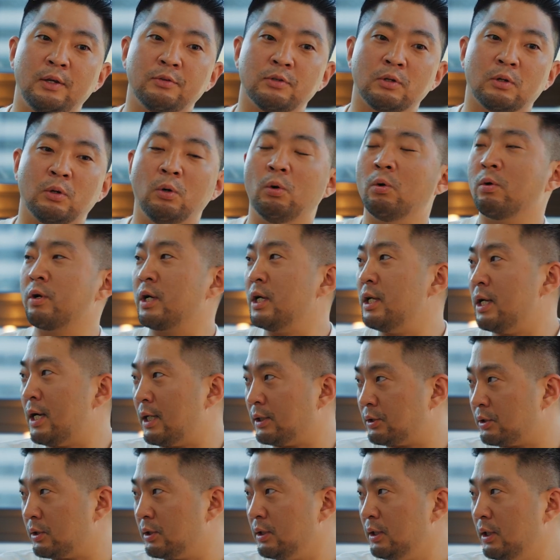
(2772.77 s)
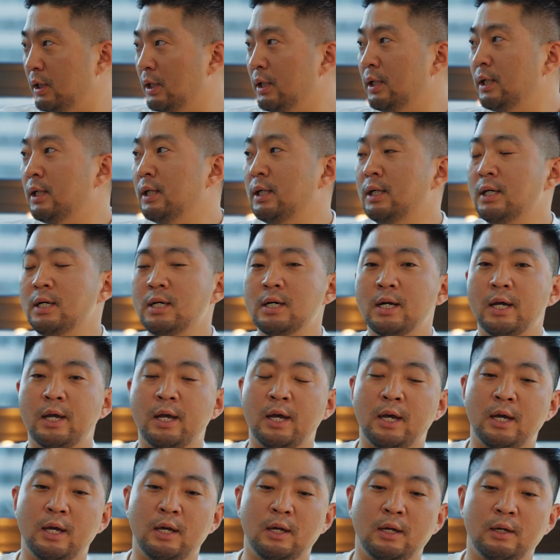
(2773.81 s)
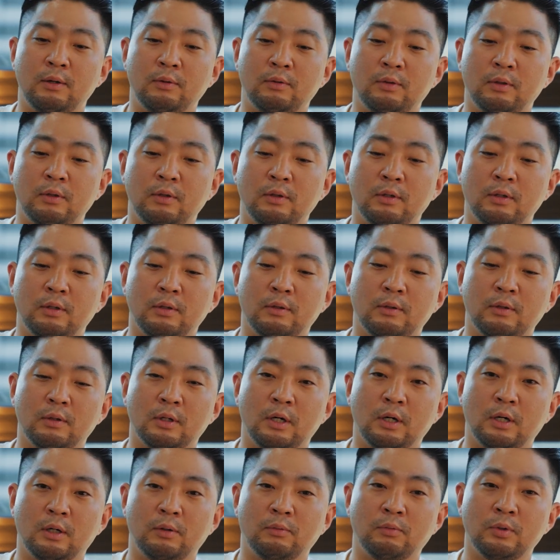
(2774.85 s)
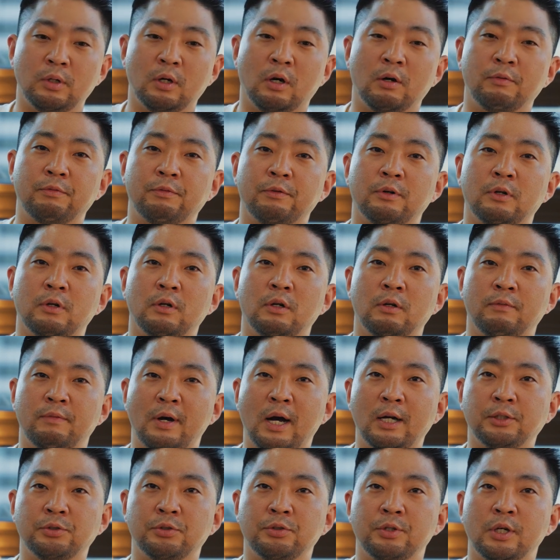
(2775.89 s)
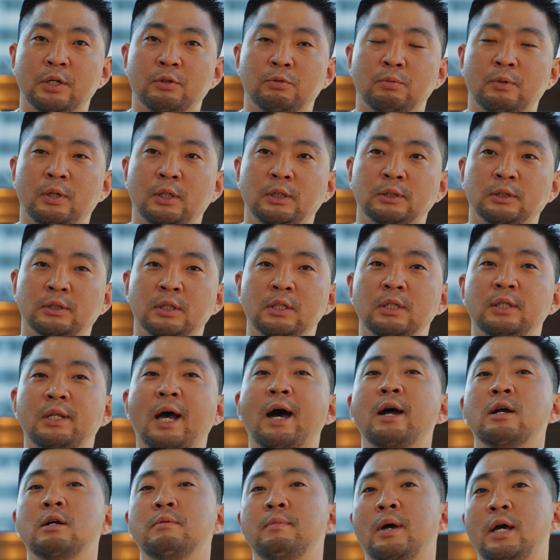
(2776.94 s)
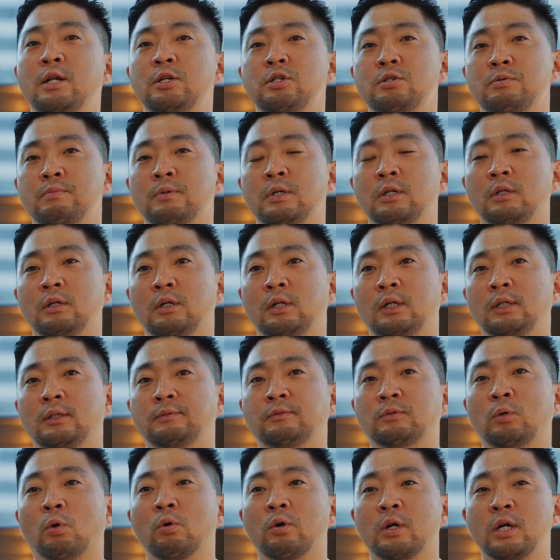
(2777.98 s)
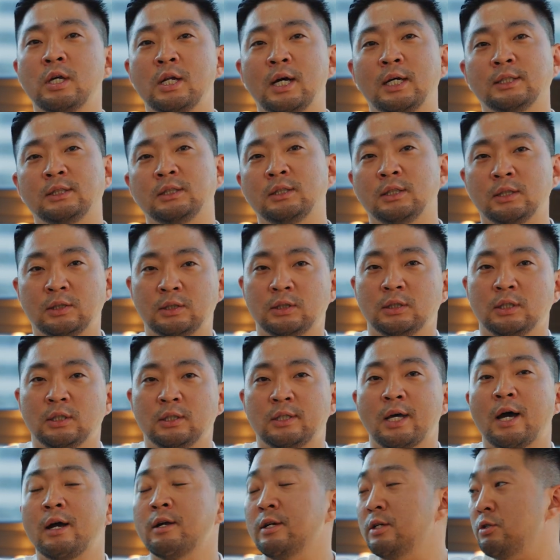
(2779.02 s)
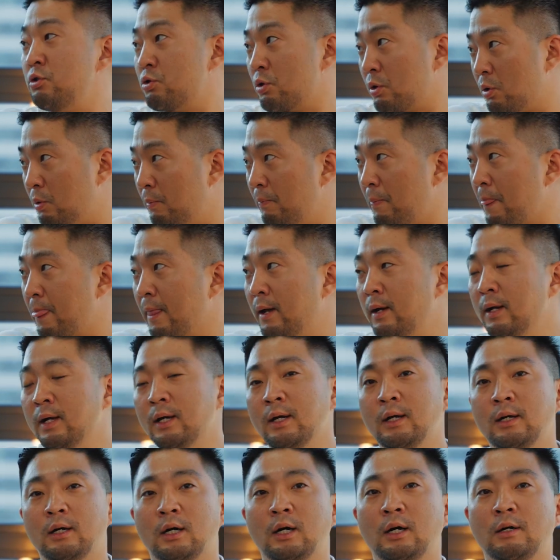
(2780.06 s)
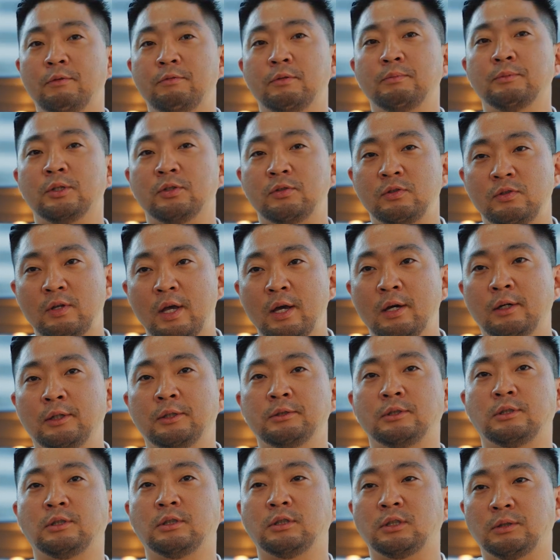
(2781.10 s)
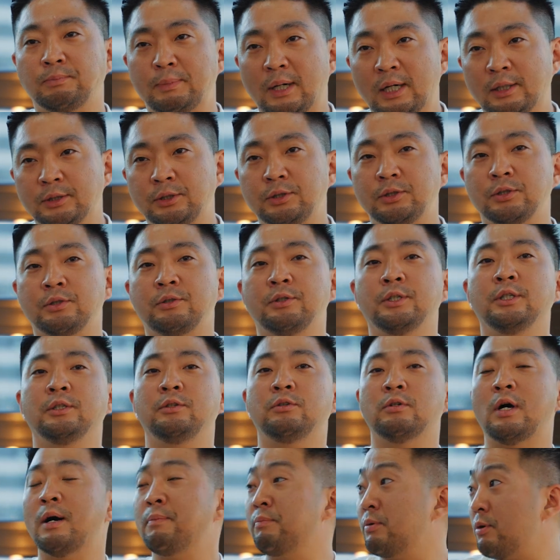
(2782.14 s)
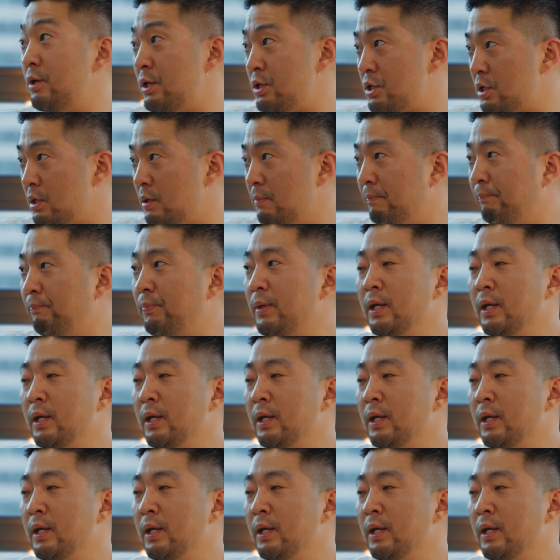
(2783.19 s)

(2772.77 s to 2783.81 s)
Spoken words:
co-organizer, and we offer advisory as well as entire management of organizing this entire intro, from the sales, sponsoring to operation.